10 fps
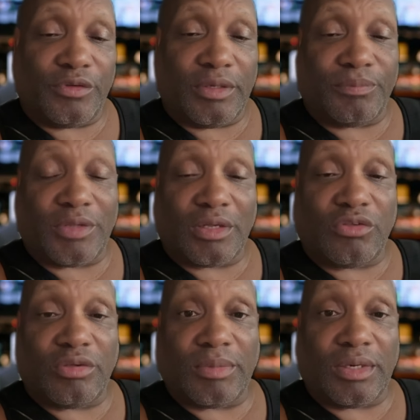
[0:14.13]
See what I'm
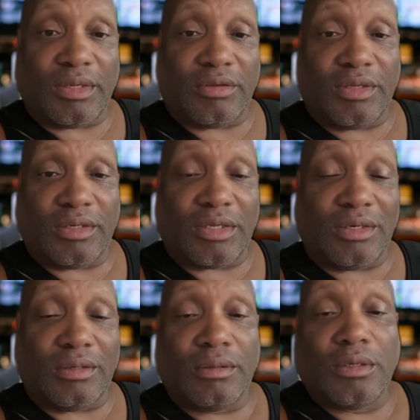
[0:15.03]
thinking, see I'm analyzing that
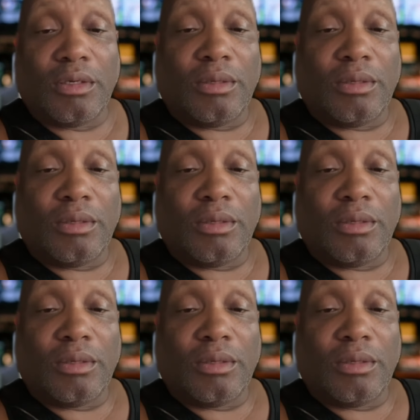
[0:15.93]
data.